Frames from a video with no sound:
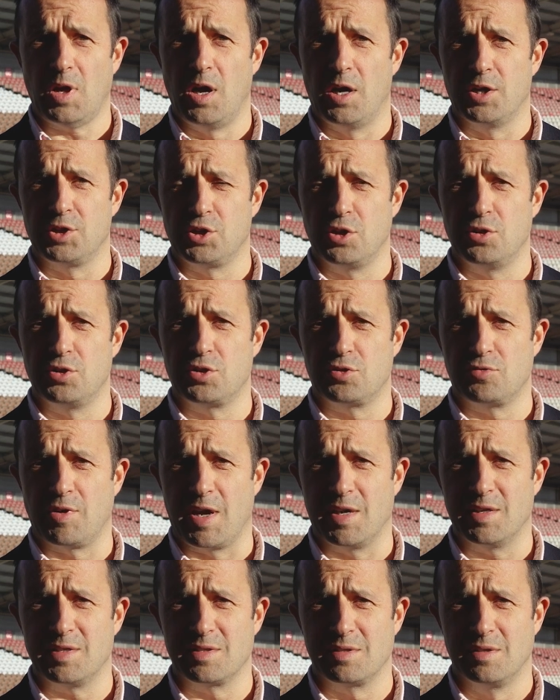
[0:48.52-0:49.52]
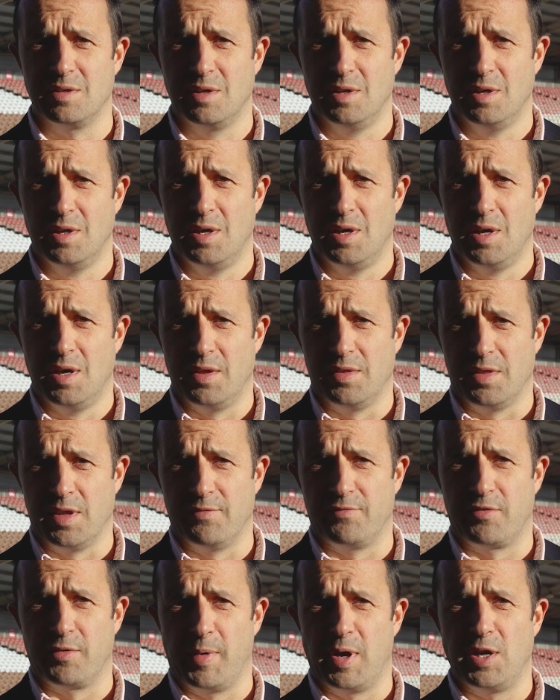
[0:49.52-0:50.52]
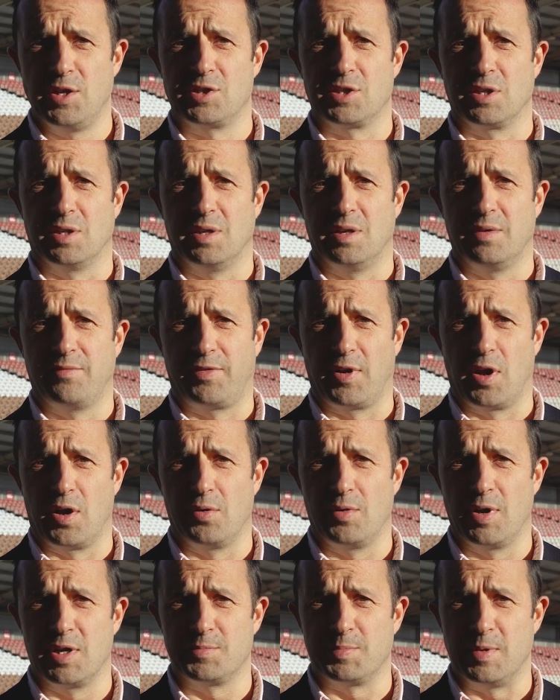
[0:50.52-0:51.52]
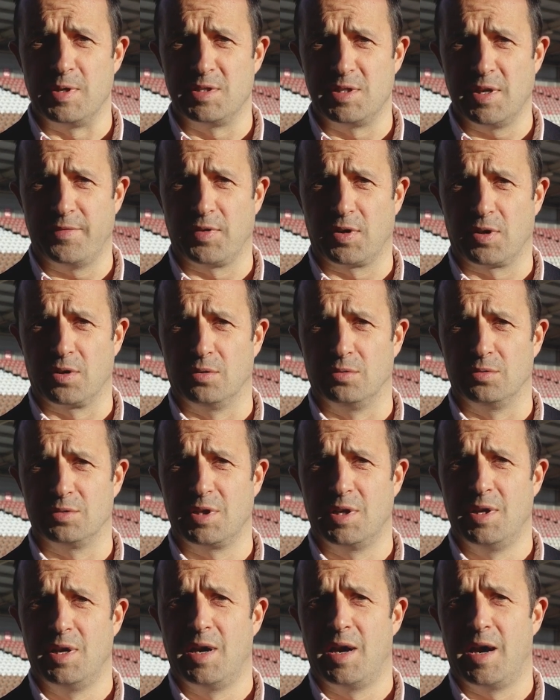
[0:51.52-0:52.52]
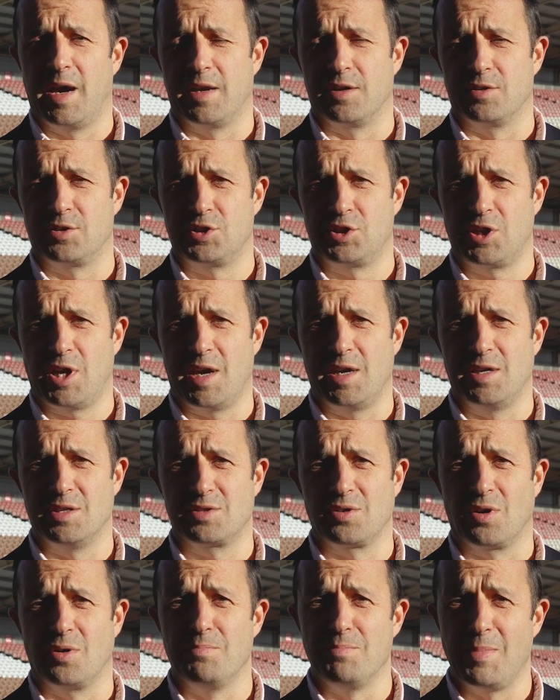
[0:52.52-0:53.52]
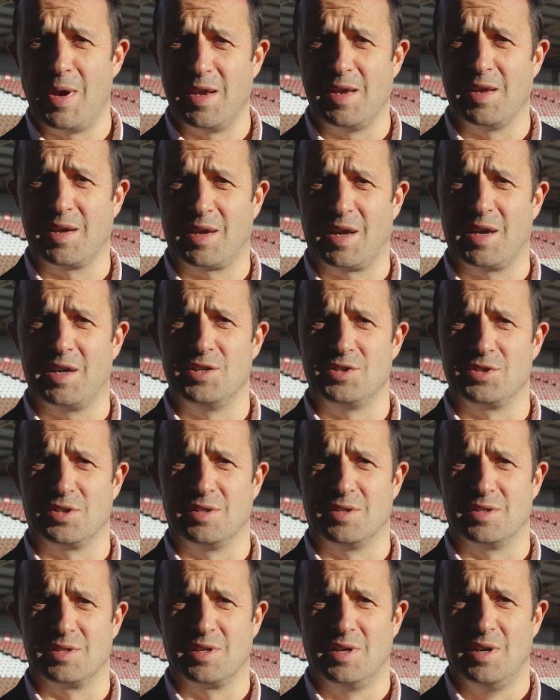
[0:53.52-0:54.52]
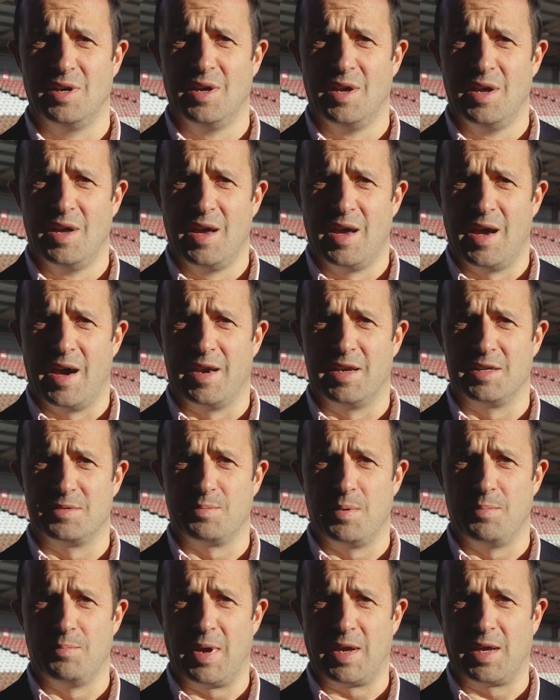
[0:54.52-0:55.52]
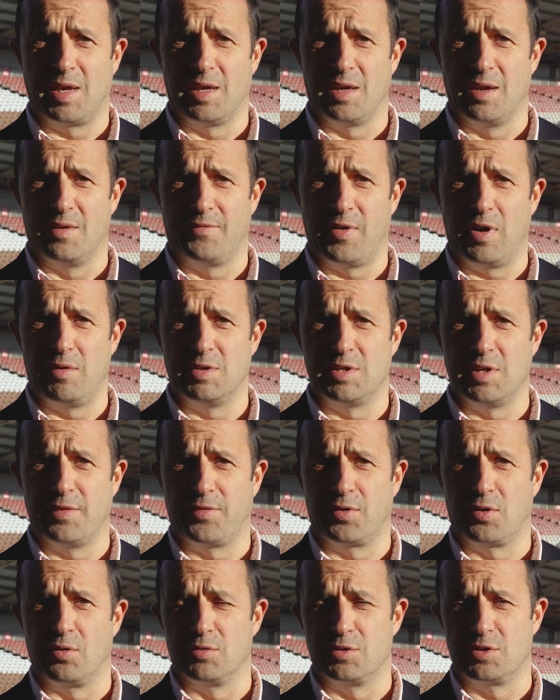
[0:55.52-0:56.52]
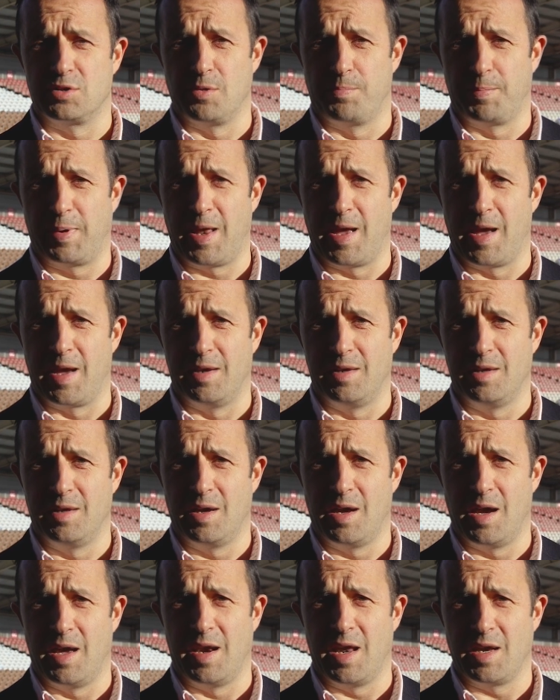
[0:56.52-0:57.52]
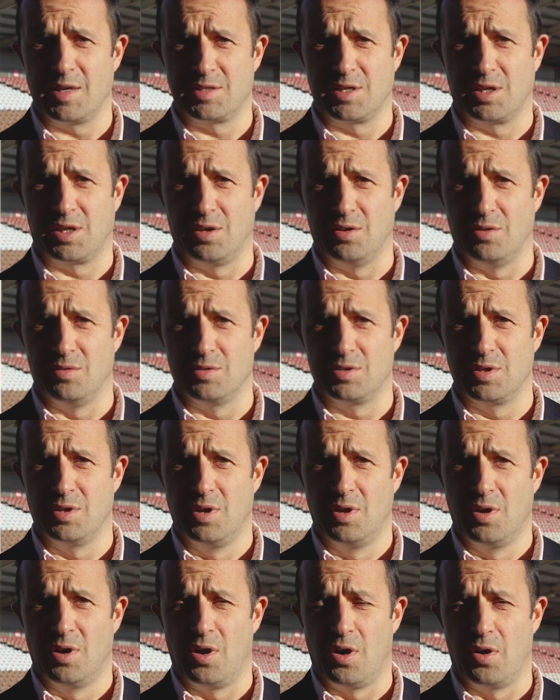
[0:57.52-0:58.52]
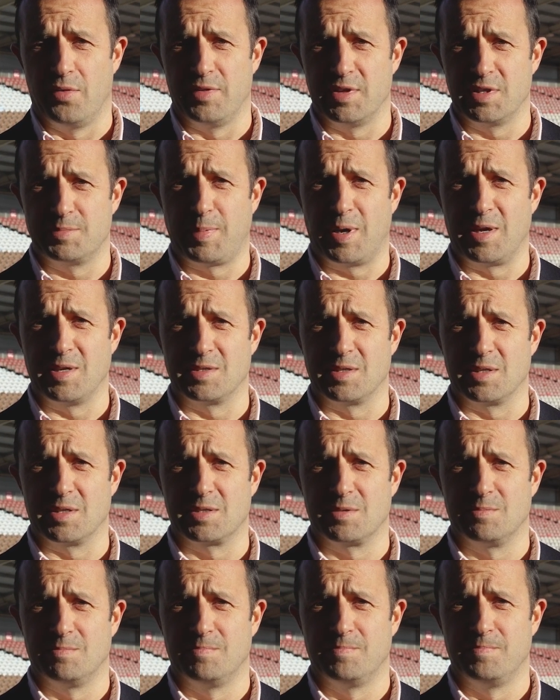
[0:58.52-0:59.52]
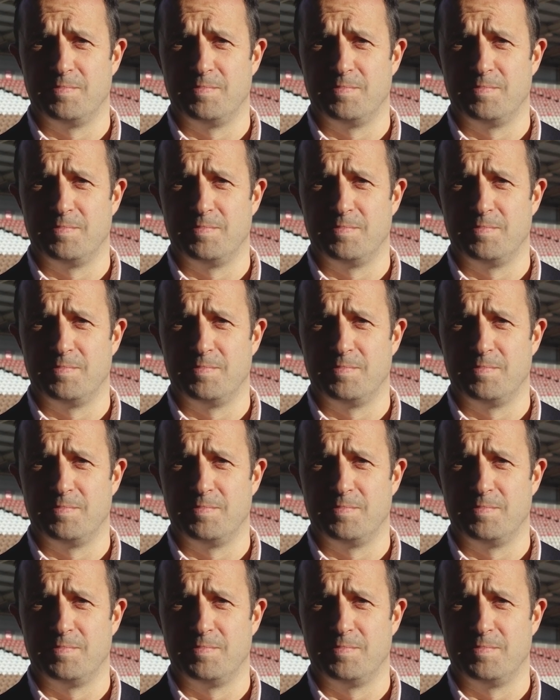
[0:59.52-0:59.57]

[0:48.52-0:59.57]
I should stress the information flow has been difficult and has changed on many occasions and has been making it very difficult to plan and execute on this basis.